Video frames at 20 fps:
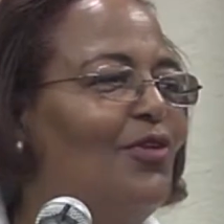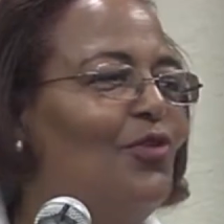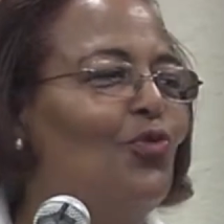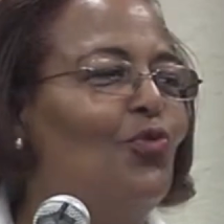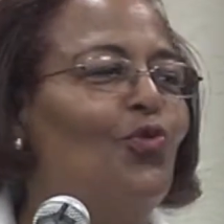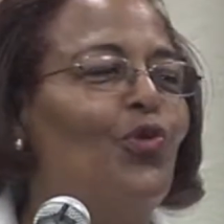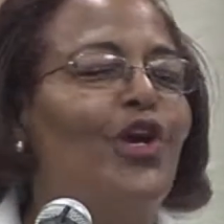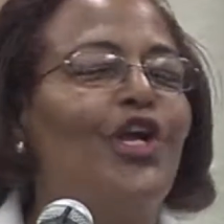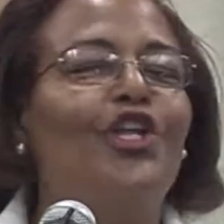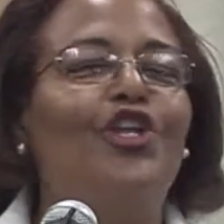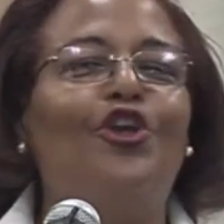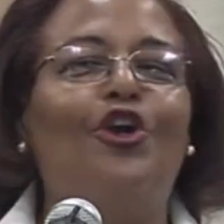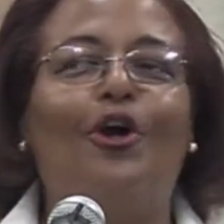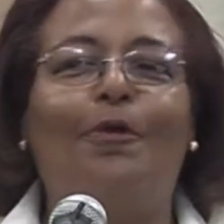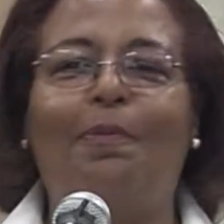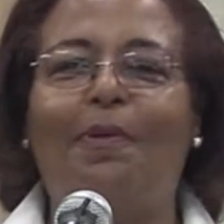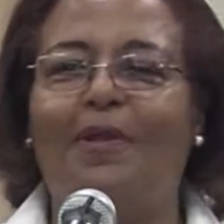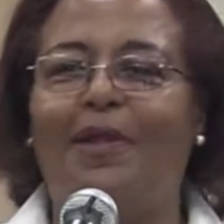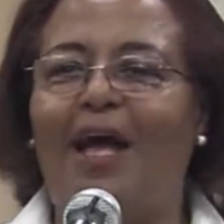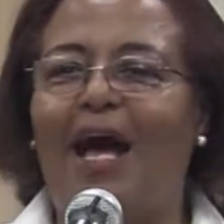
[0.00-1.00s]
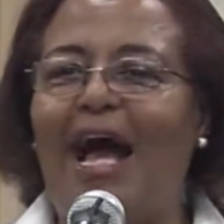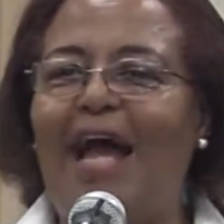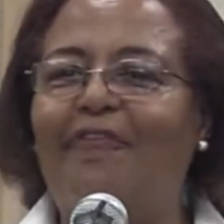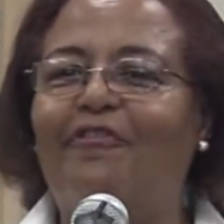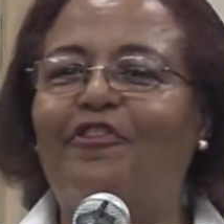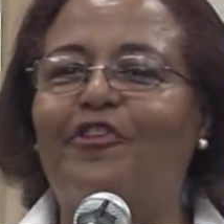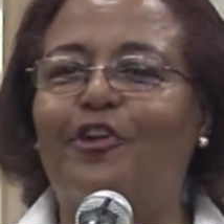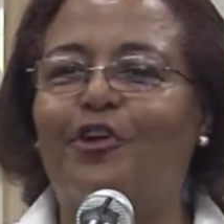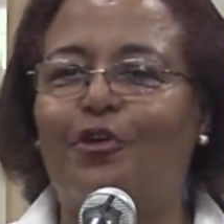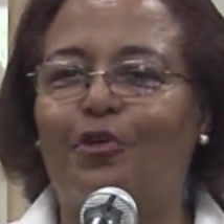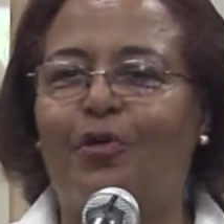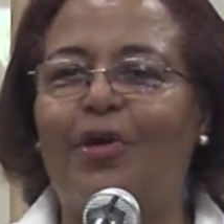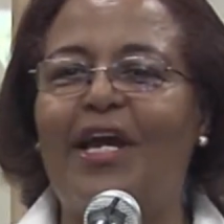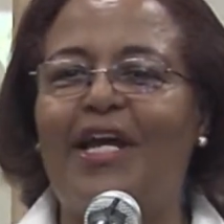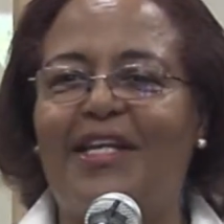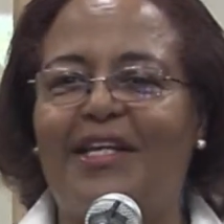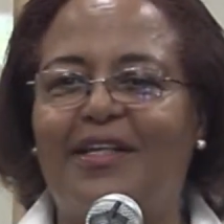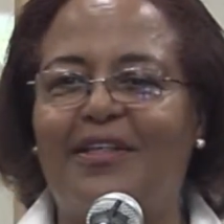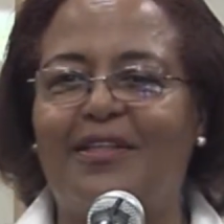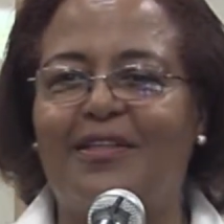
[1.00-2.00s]
When you apply for
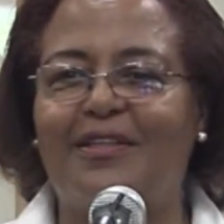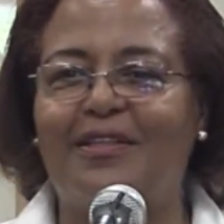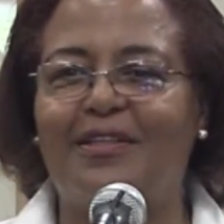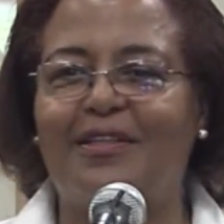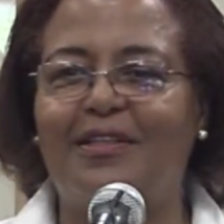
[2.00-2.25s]
credit.